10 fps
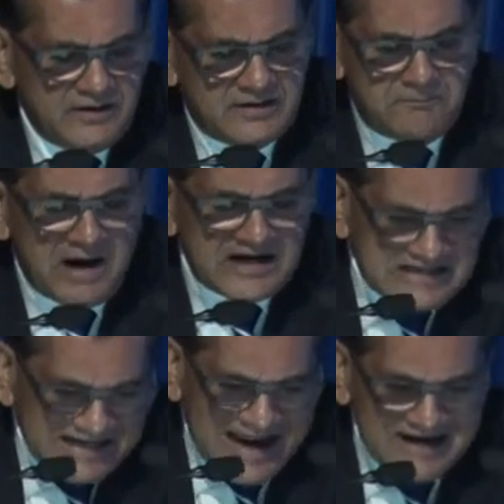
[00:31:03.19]
The
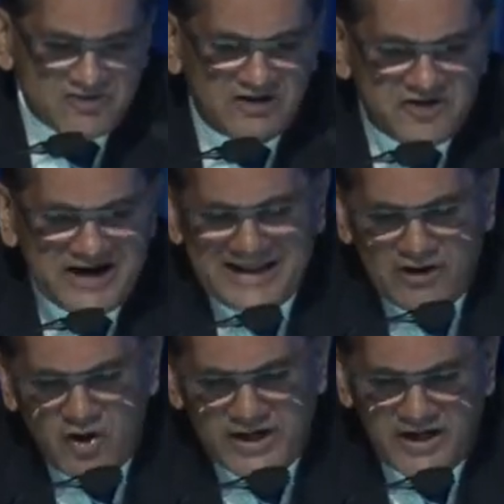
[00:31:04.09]
multilateral trading
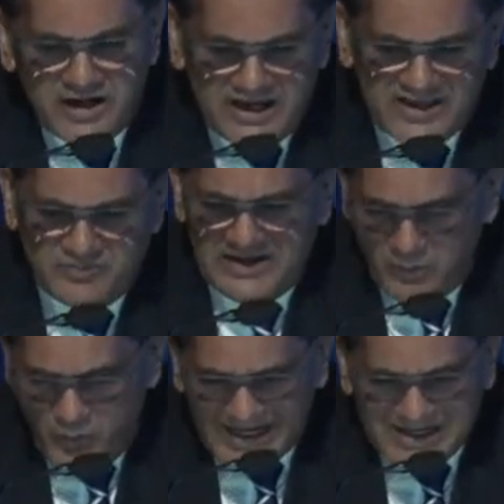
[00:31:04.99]
order has
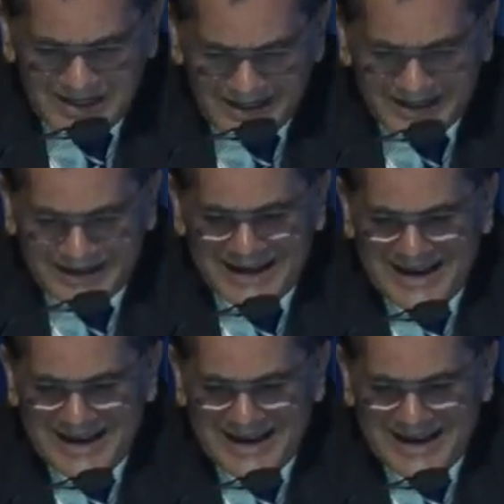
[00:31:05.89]
been weakening,